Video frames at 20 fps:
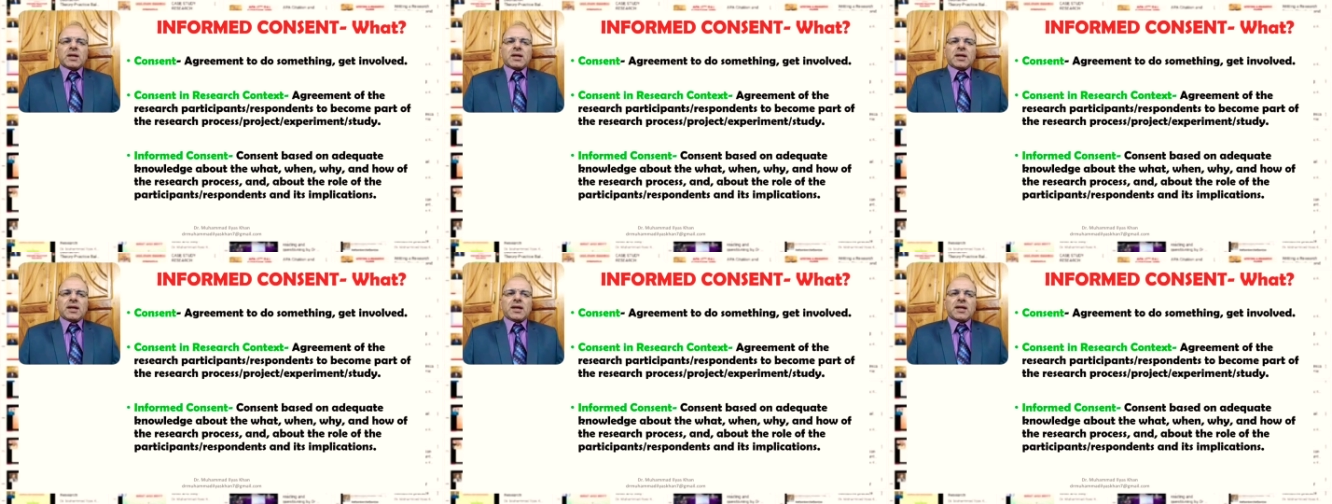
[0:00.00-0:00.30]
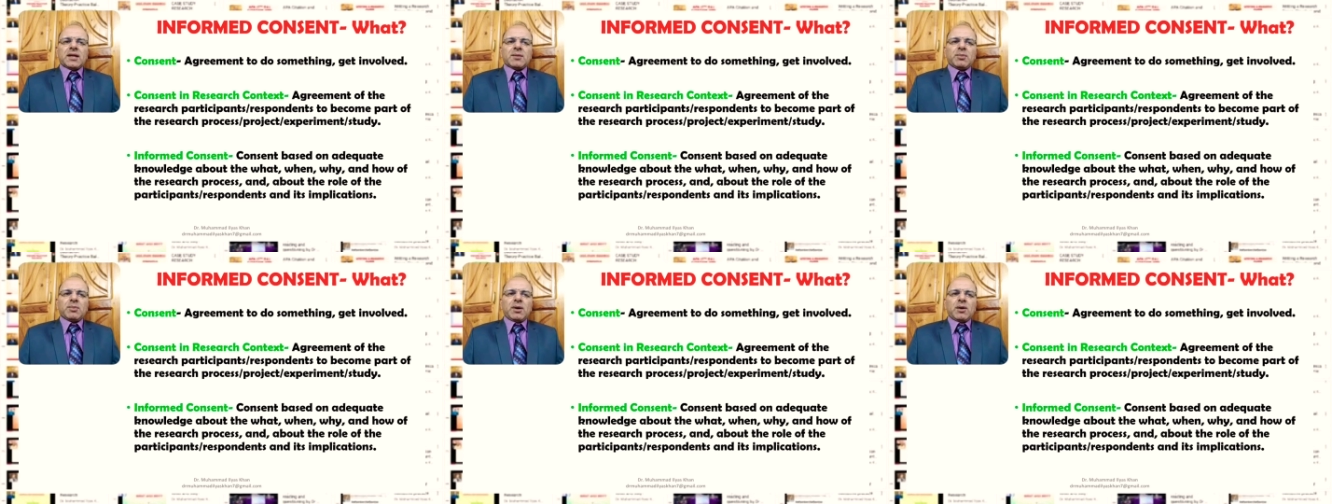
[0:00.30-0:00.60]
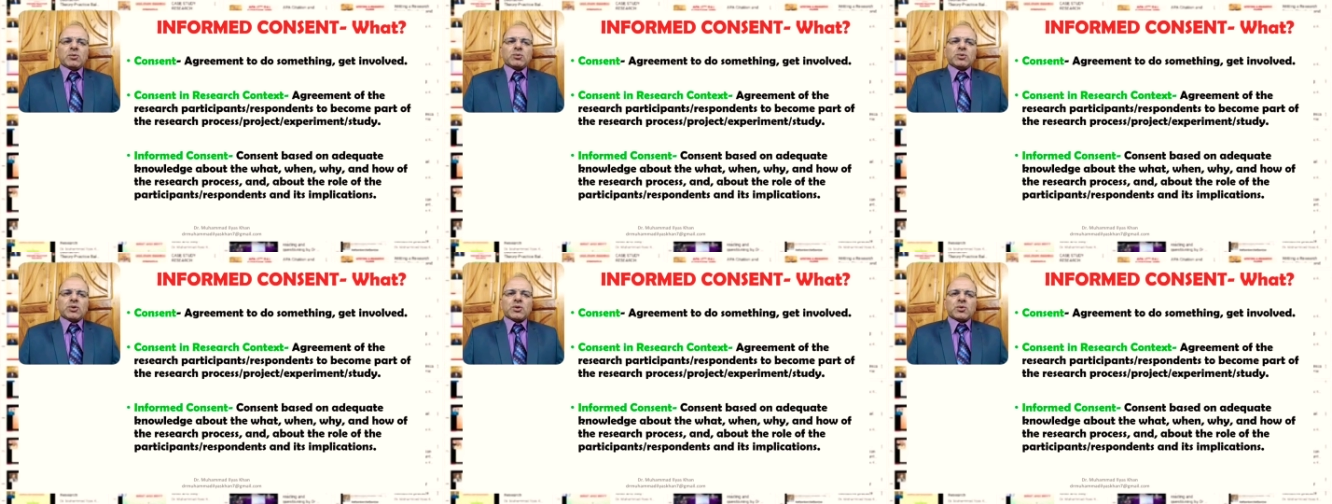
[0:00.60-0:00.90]
and
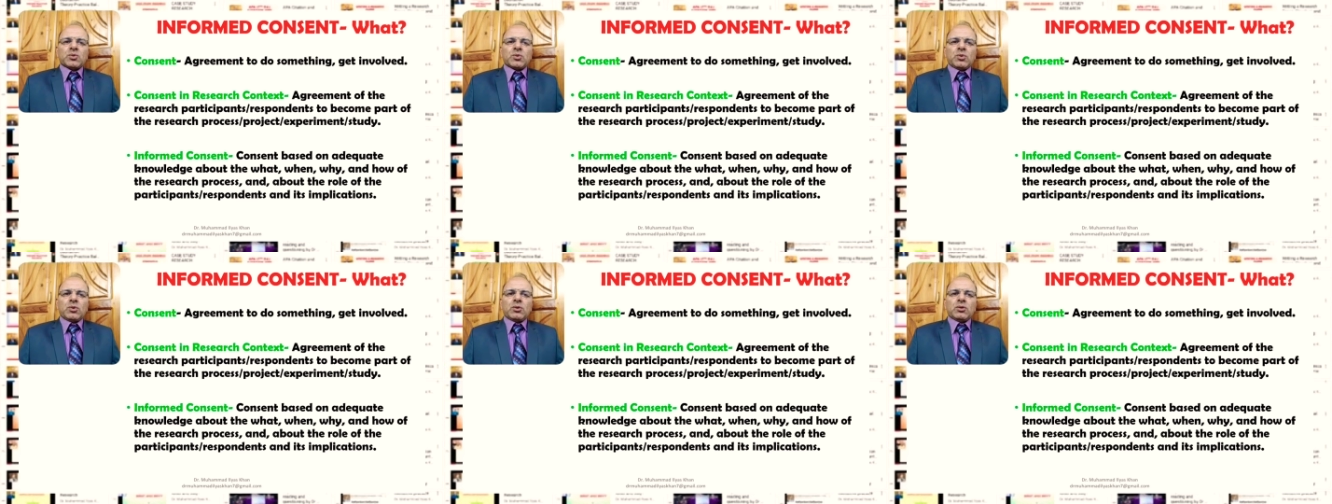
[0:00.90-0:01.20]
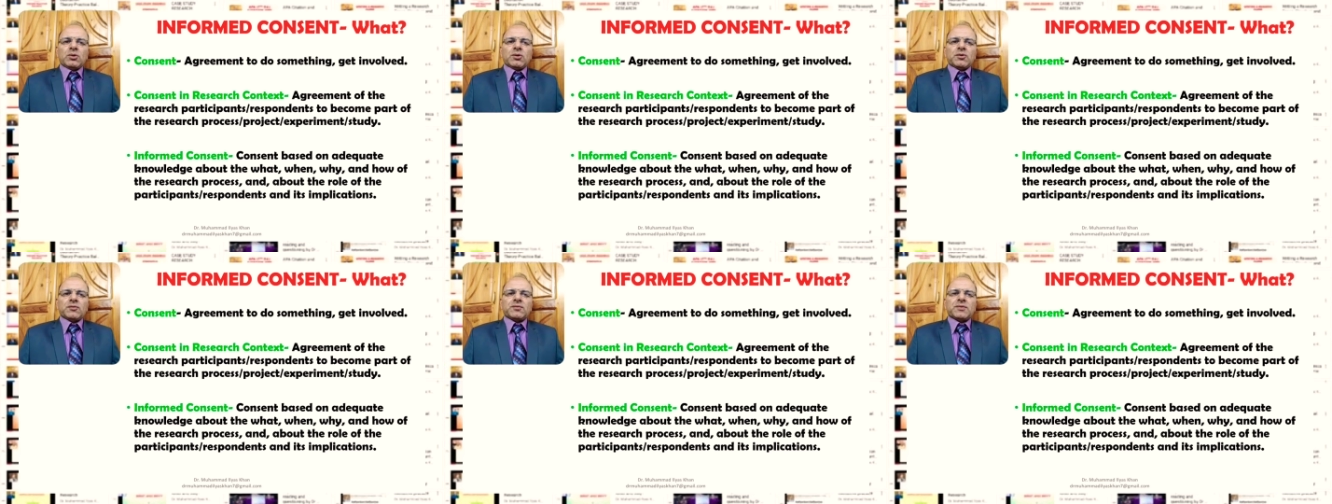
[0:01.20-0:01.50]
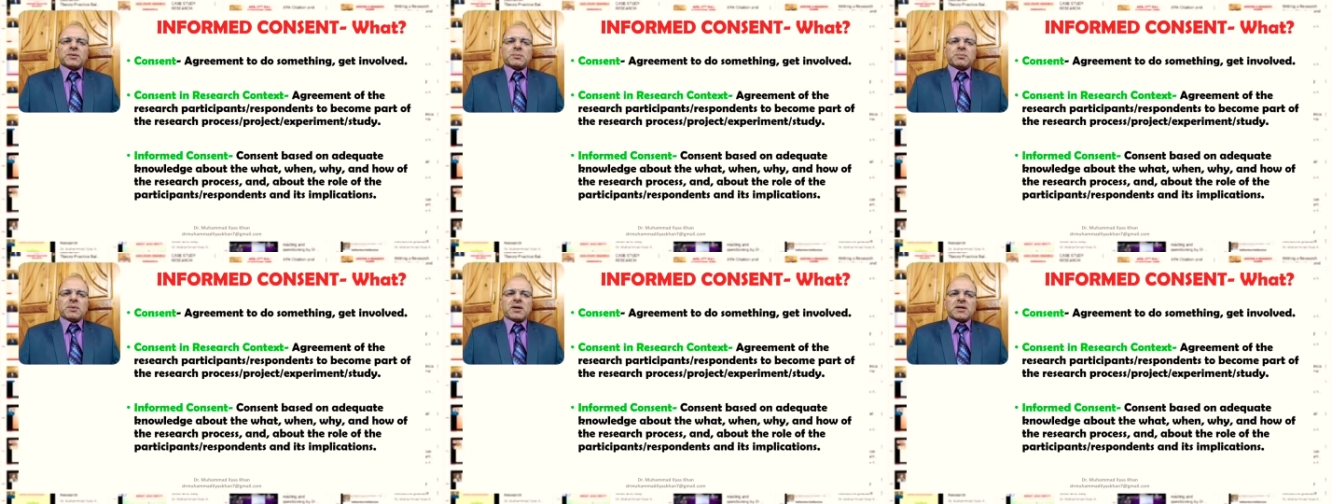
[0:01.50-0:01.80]
about the role of
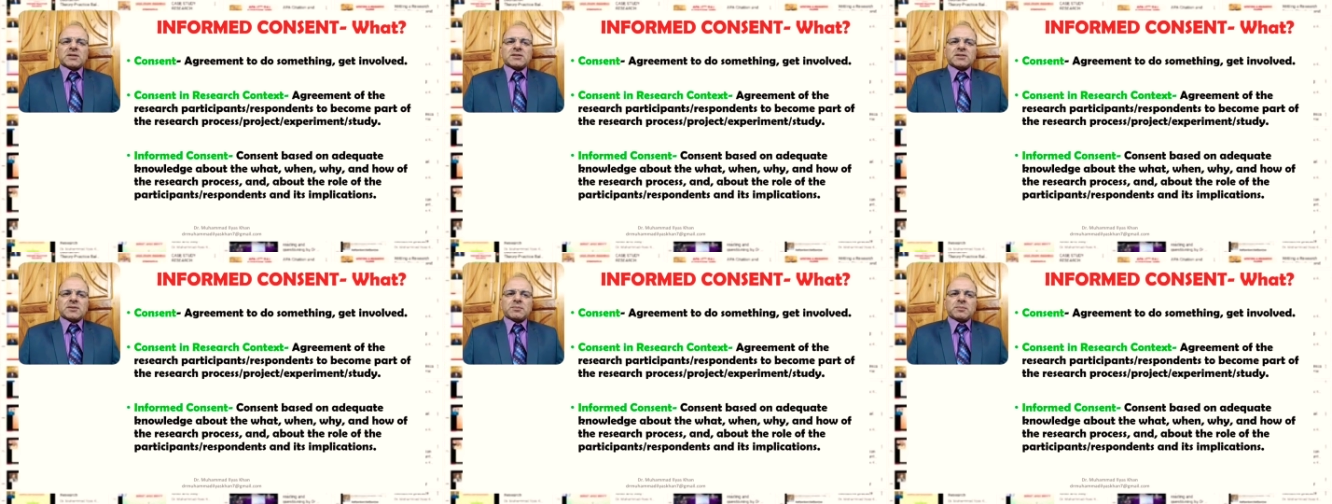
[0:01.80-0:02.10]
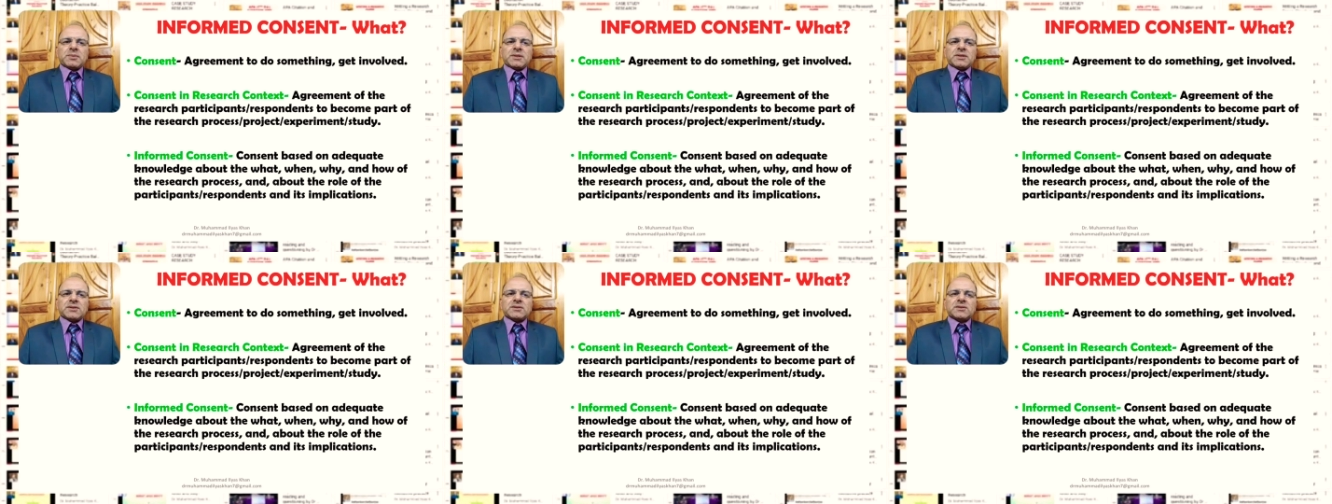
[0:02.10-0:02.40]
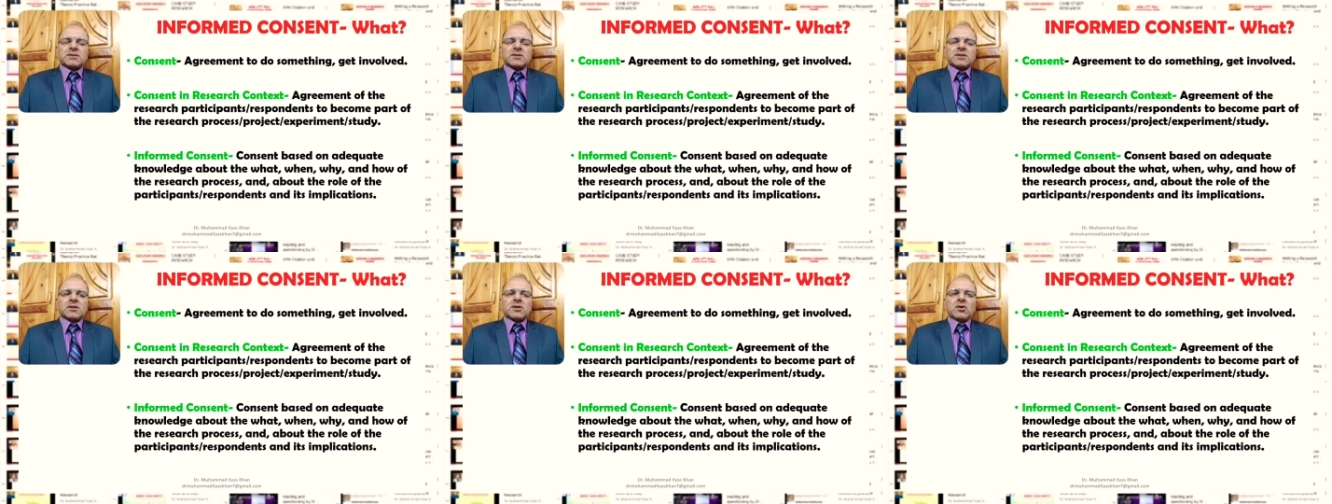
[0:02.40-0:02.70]
the
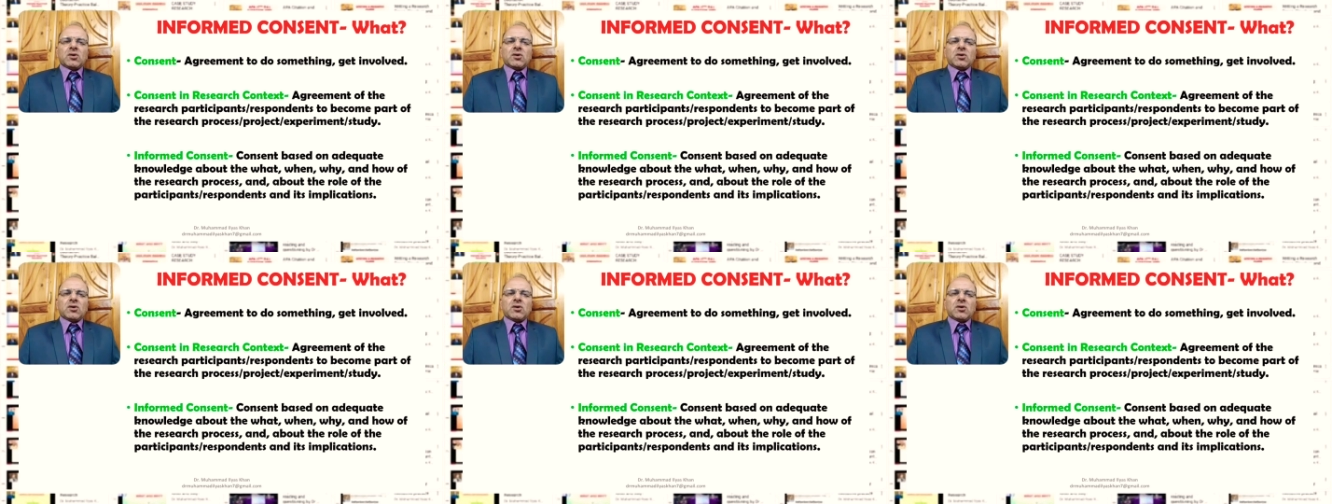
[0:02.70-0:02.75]
participants